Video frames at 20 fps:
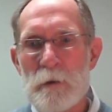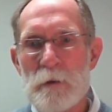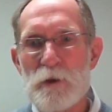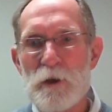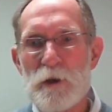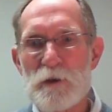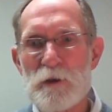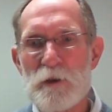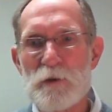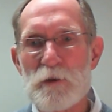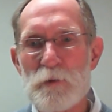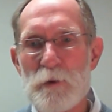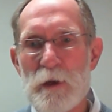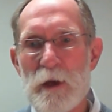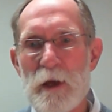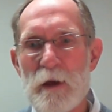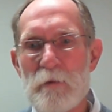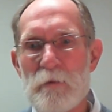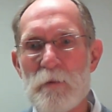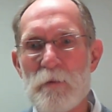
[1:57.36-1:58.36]
Just as we
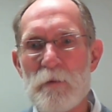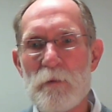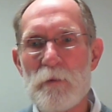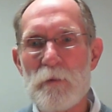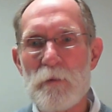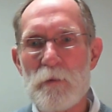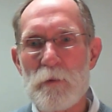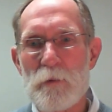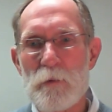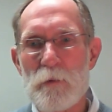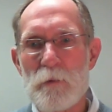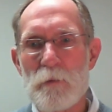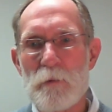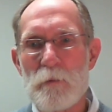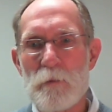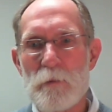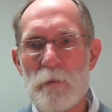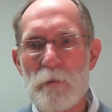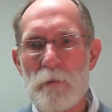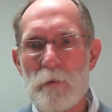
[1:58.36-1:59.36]
have
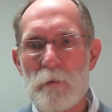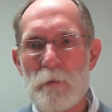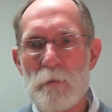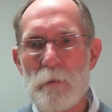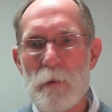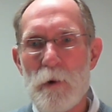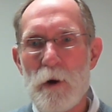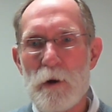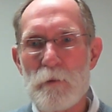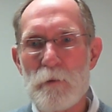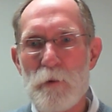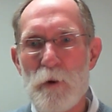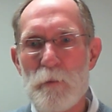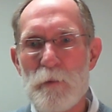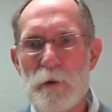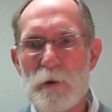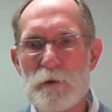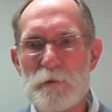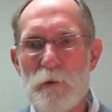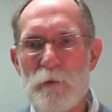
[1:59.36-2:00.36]

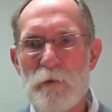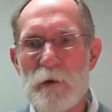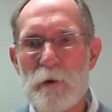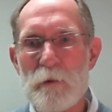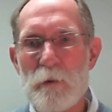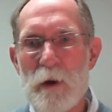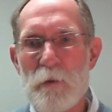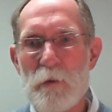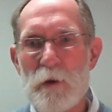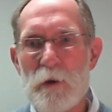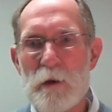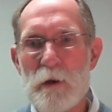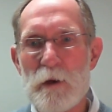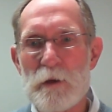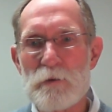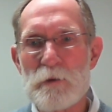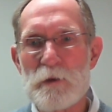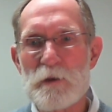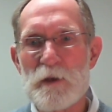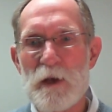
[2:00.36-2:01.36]
automobiles moving around the
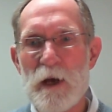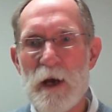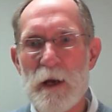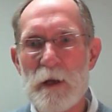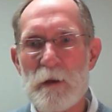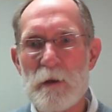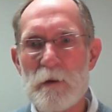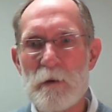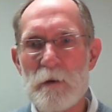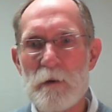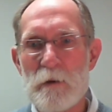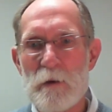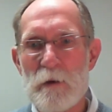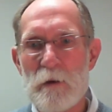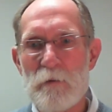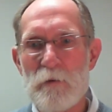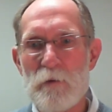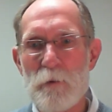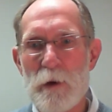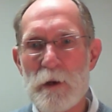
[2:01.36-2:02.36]
countryside,
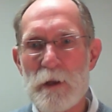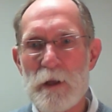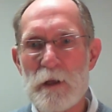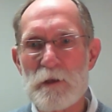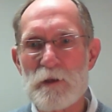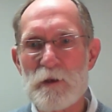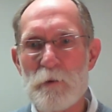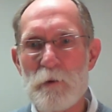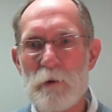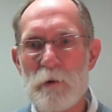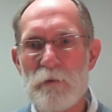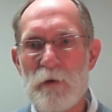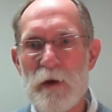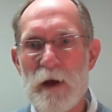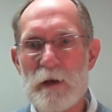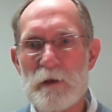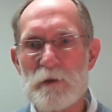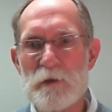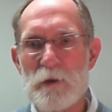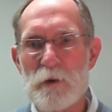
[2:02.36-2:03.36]
if you want to get somewhere
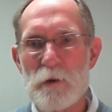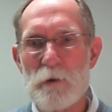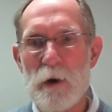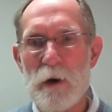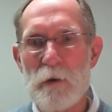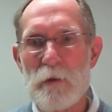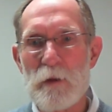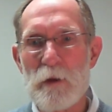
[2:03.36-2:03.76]
fast, you go on